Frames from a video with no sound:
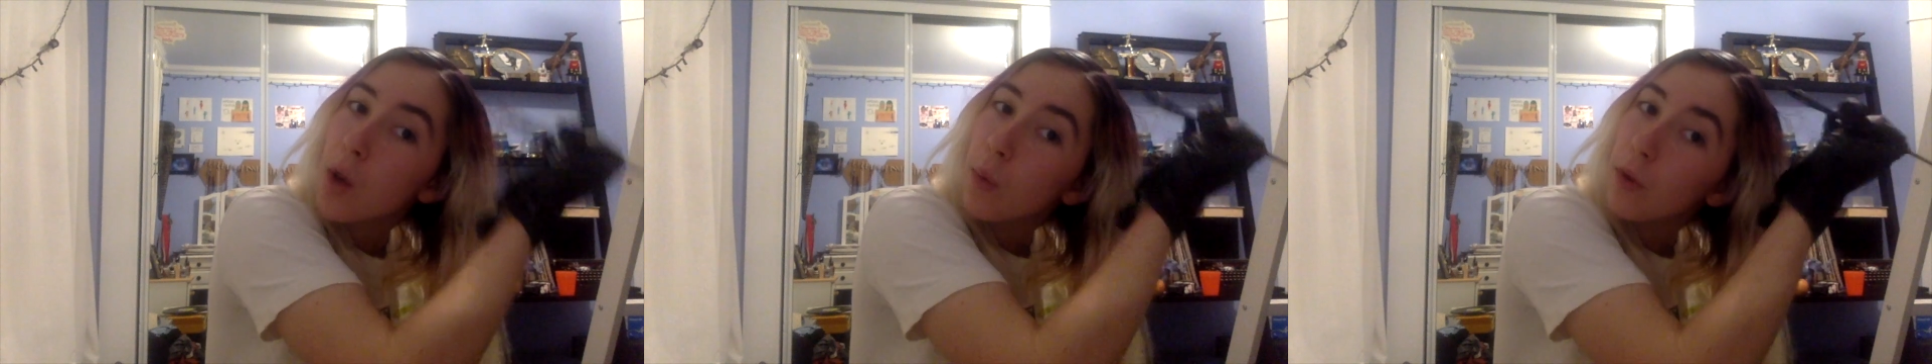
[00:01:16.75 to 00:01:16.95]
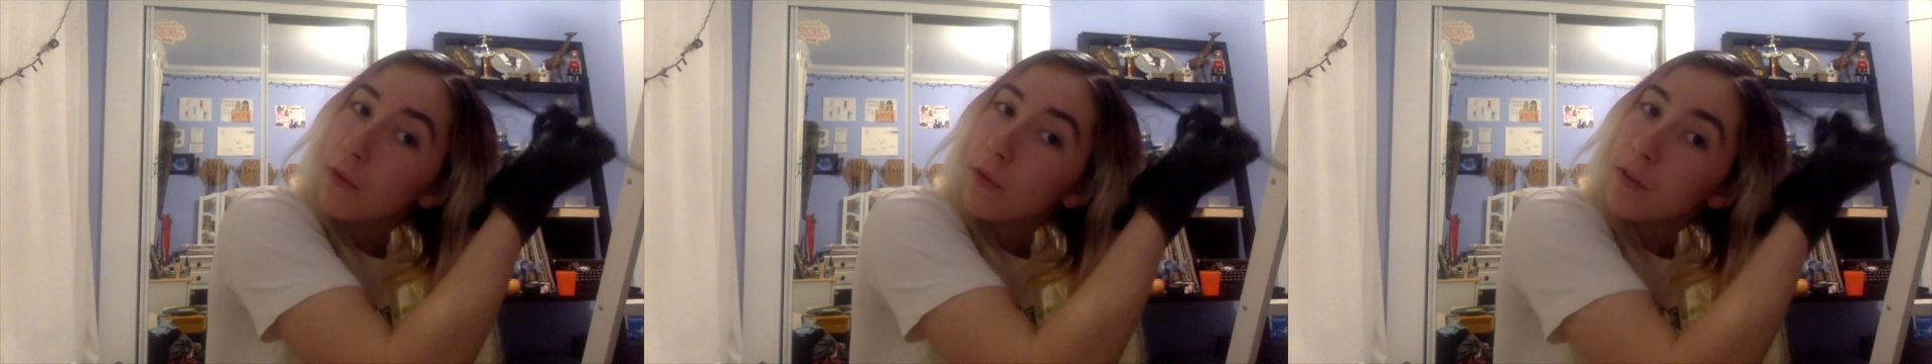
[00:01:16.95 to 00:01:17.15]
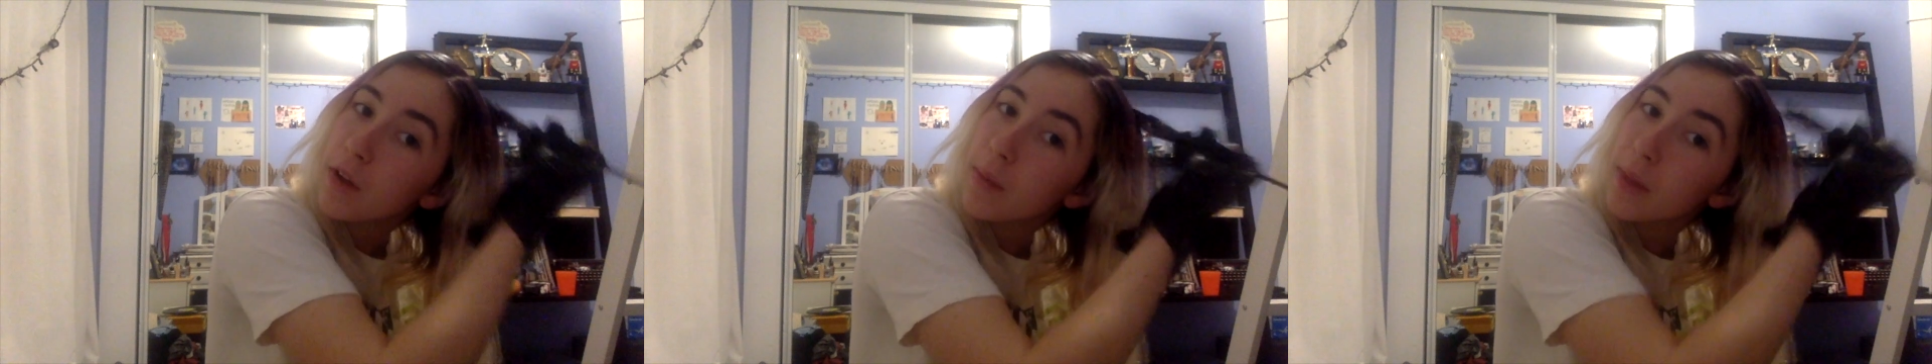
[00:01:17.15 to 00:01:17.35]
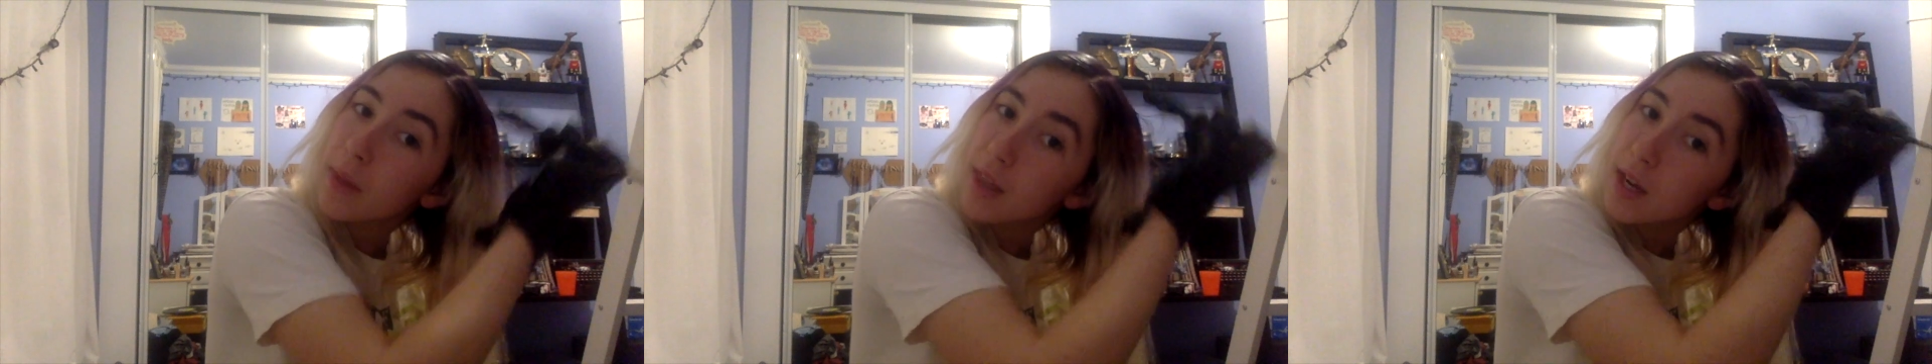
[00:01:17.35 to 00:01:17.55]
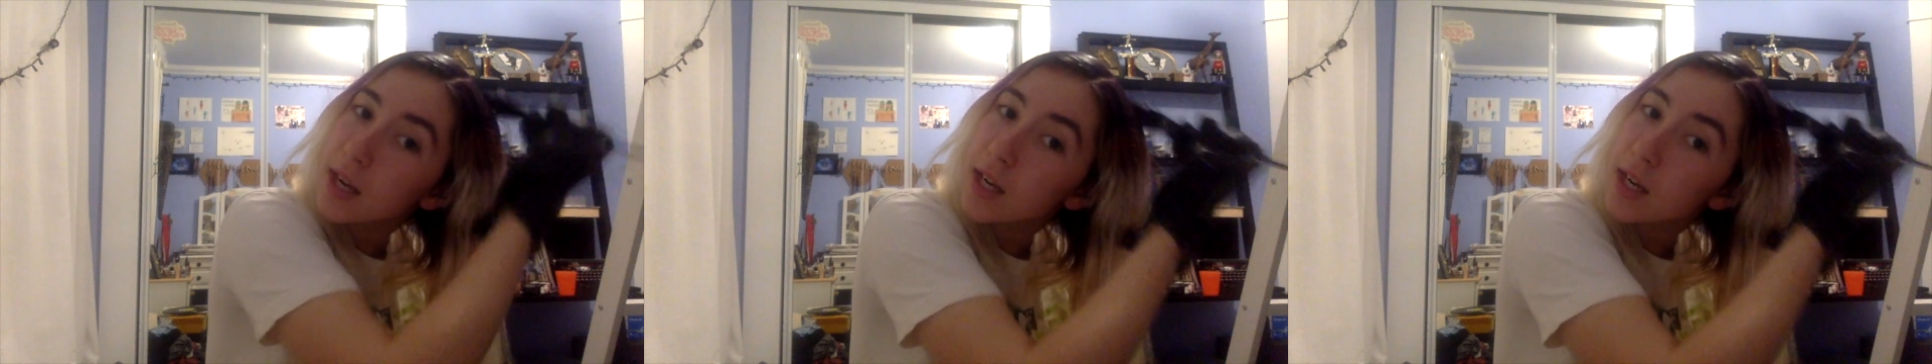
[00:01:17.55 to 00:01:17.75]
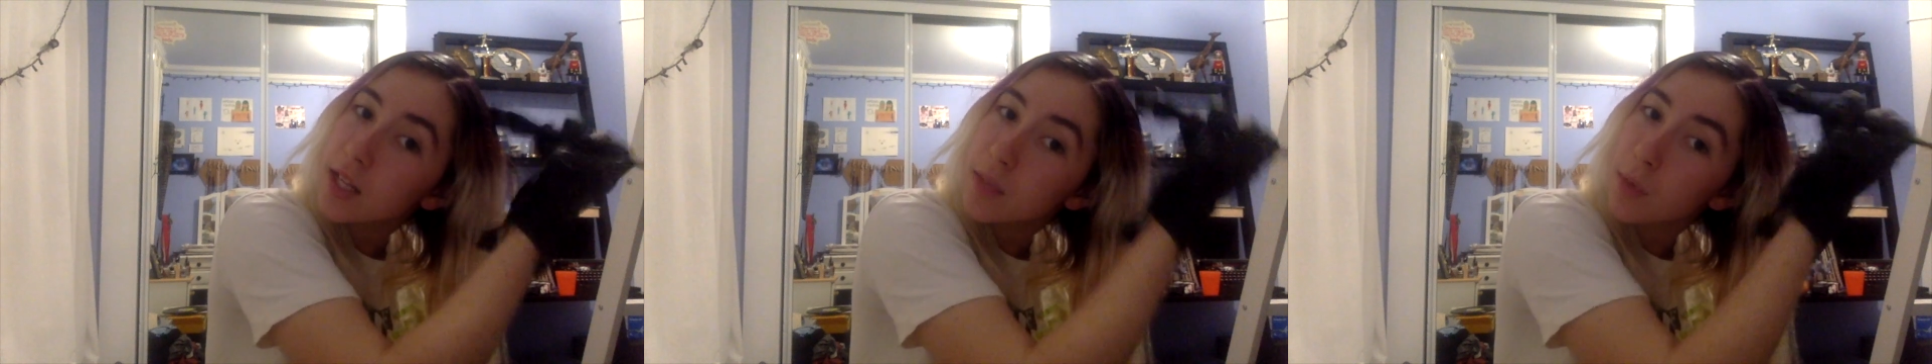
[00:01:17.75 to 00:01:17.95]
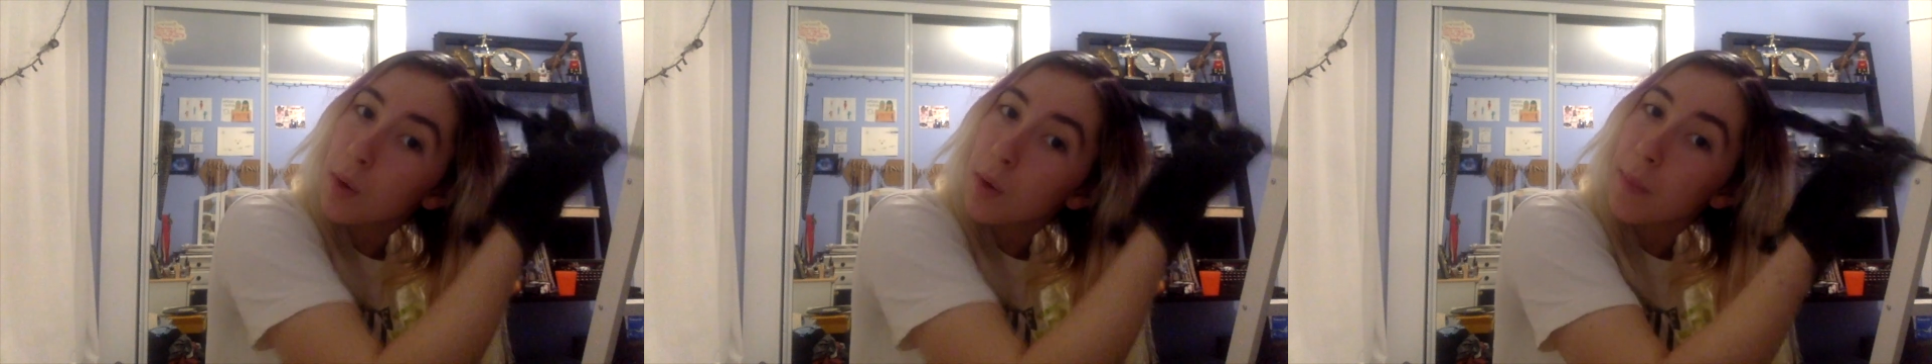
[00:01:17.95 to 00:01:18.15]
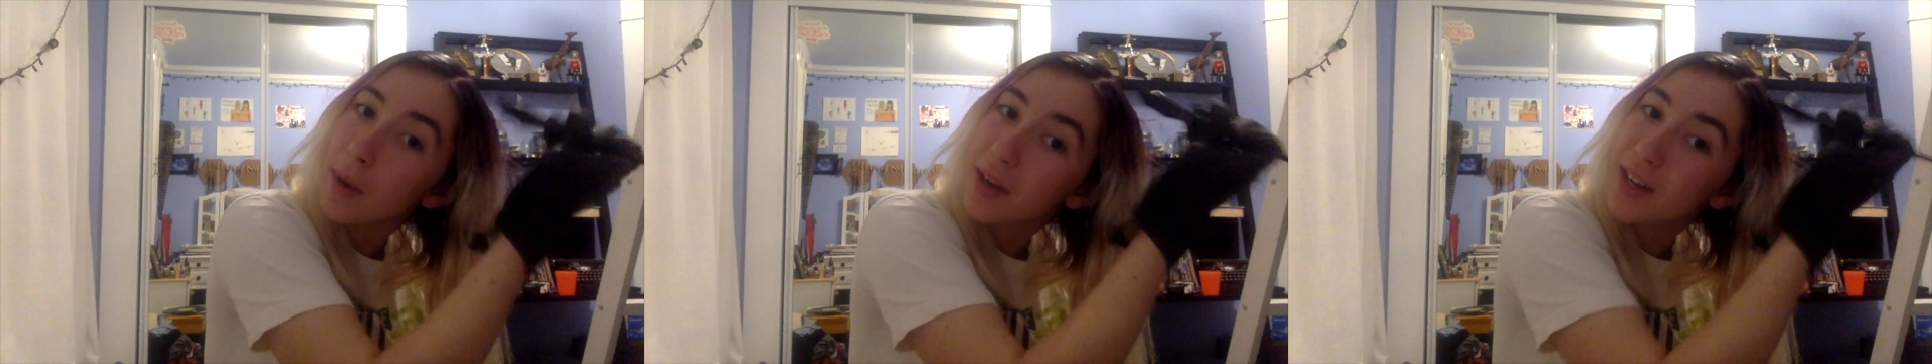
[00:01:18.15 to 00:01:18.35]
while pheomelanin is more
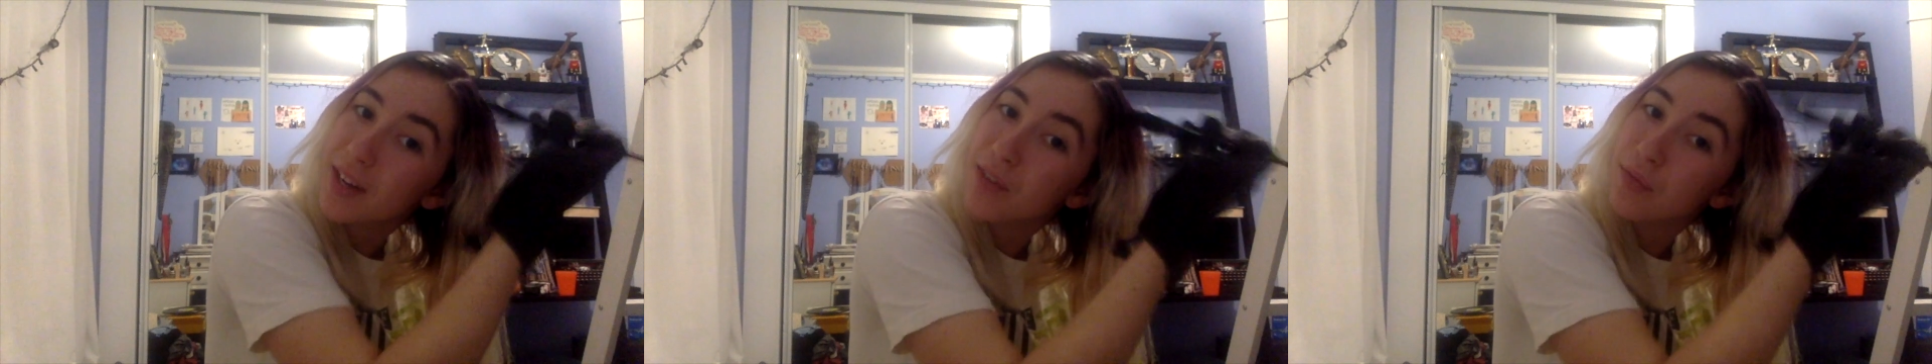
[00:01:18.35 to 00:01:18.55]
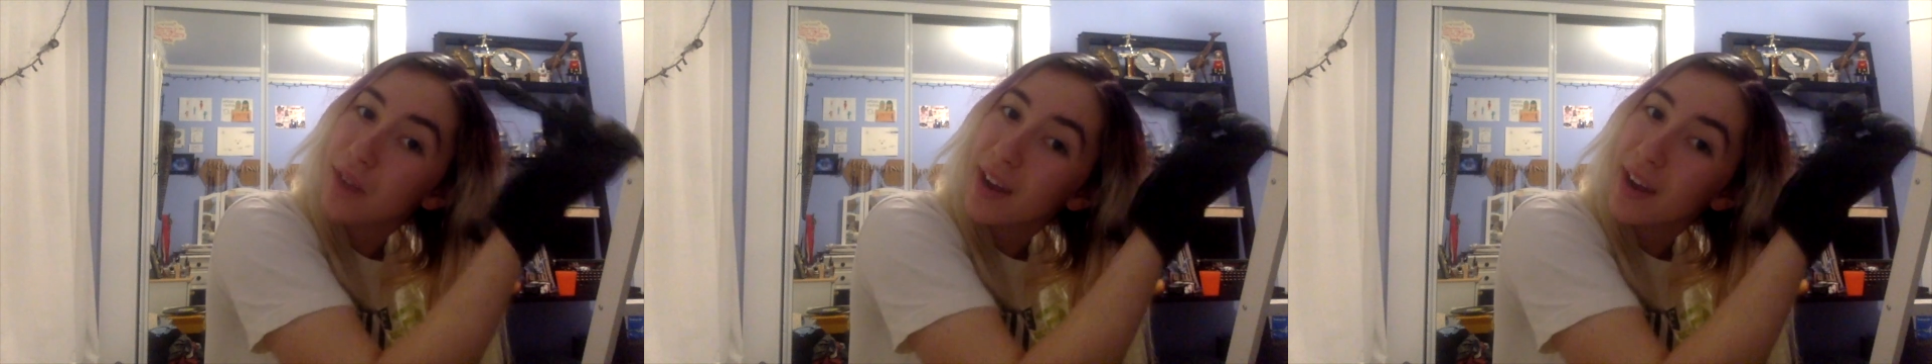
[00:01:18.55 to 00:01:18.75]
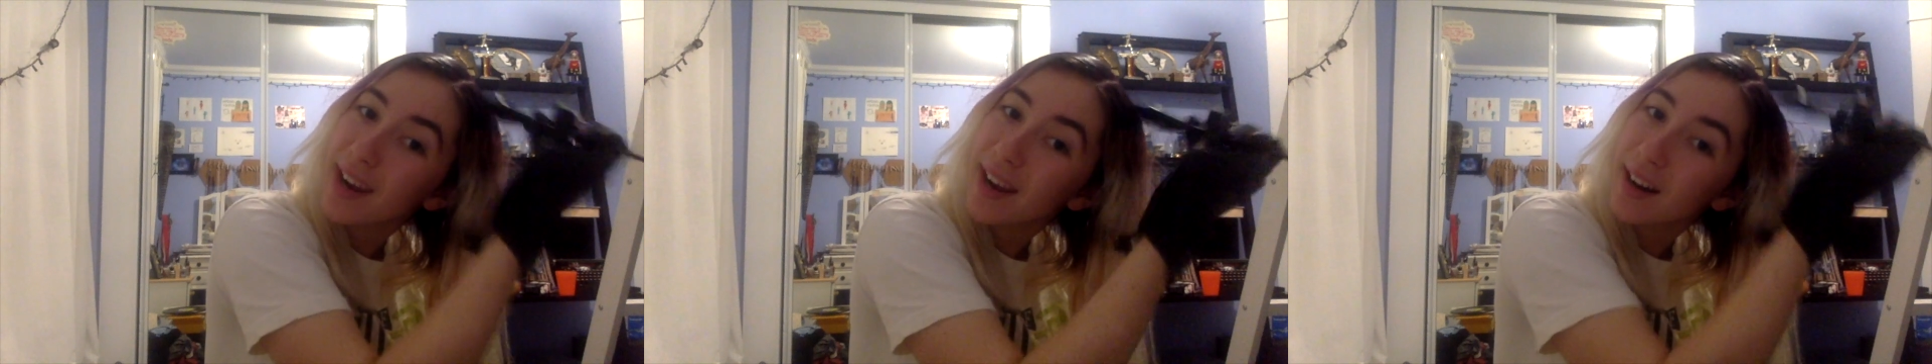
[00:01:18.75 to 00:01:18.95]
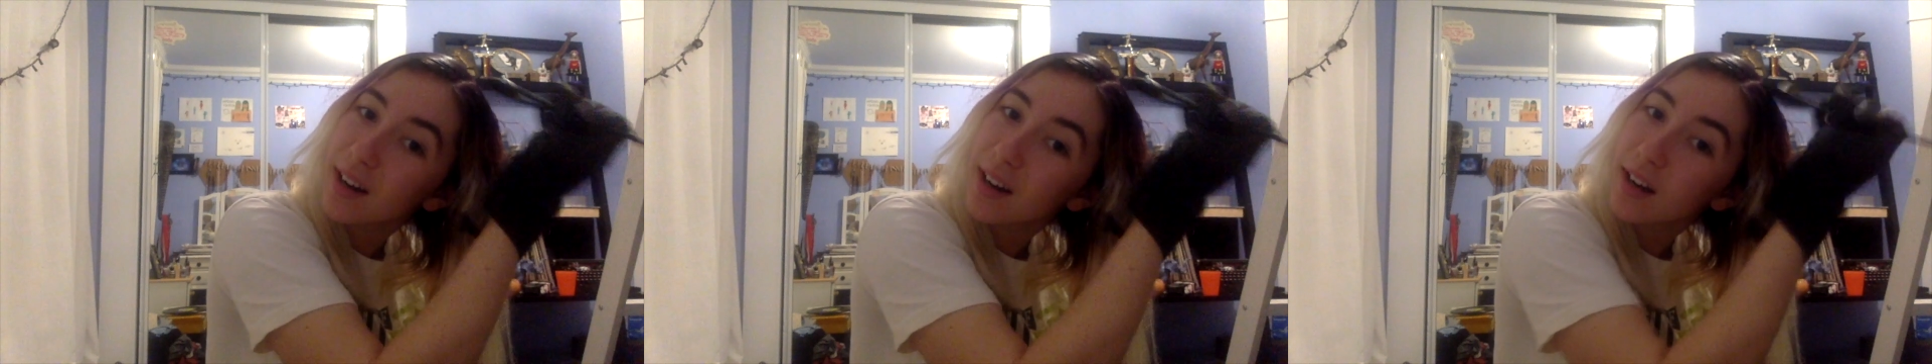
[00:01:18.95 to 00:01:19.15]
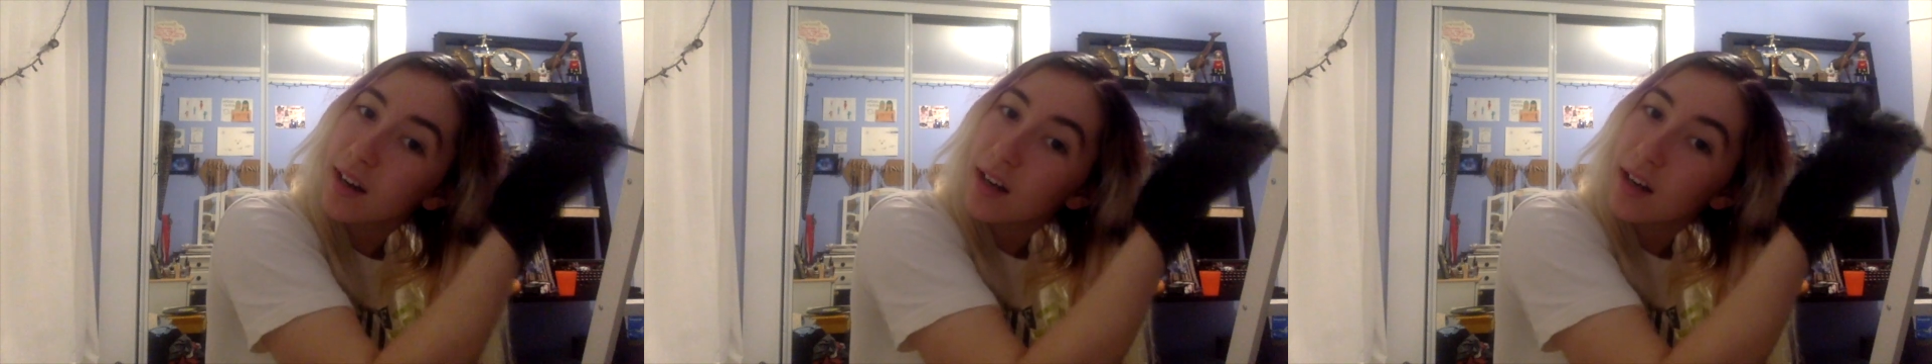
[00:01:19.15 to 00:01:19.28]
abundant in red hair.